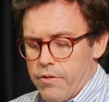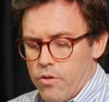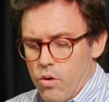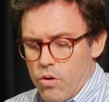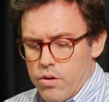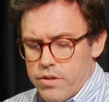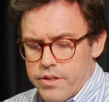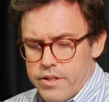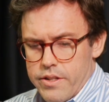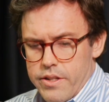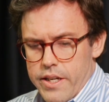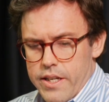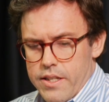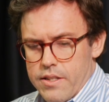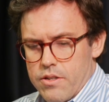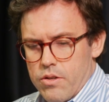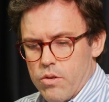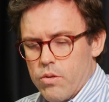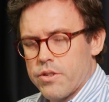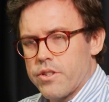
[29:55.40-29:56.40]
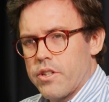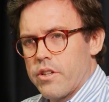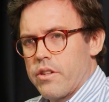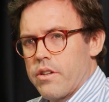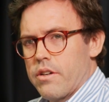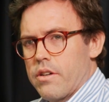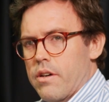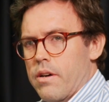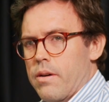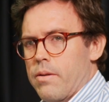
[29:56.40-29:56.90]
course there's also
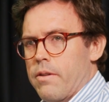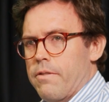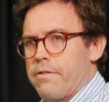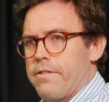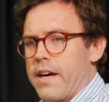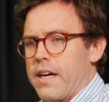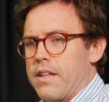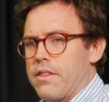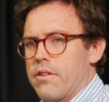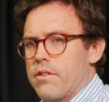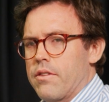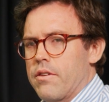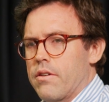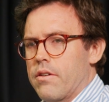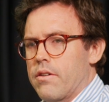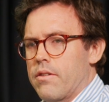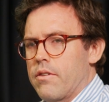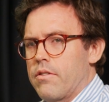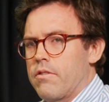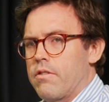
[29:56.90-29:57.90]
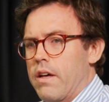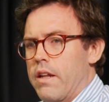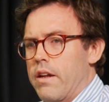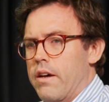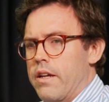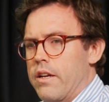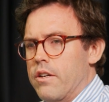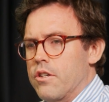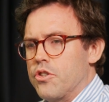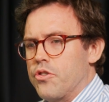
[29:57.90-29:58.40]
the fact that the Senate
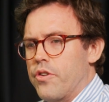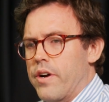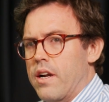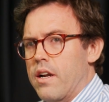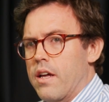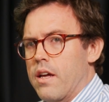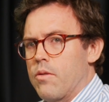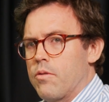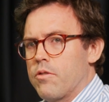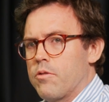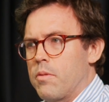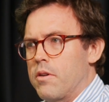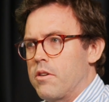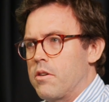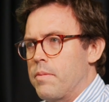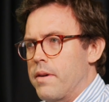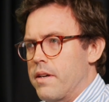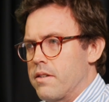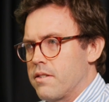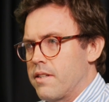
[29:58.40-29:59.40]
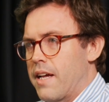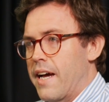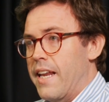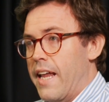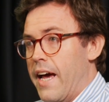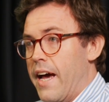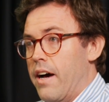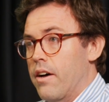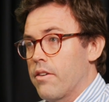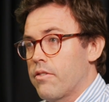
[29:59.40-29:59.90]
in Australia was meant to be a state
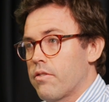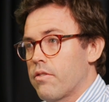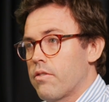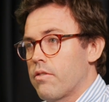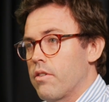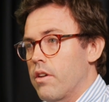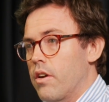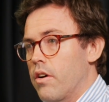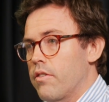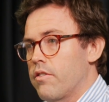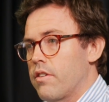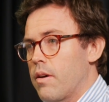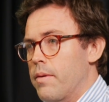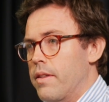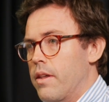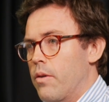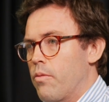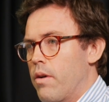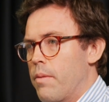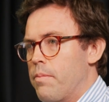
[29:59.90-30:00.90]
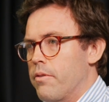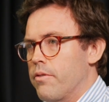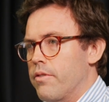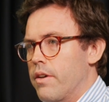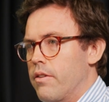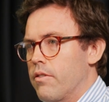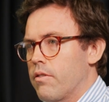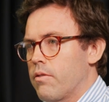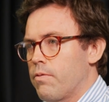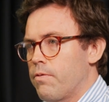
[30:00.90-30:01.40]
house, something that
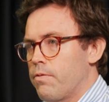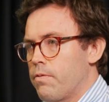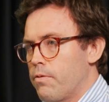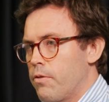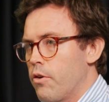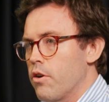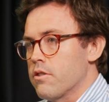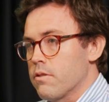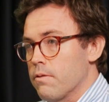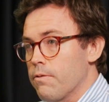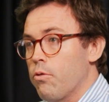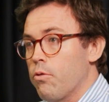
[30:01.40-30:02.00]
represents first and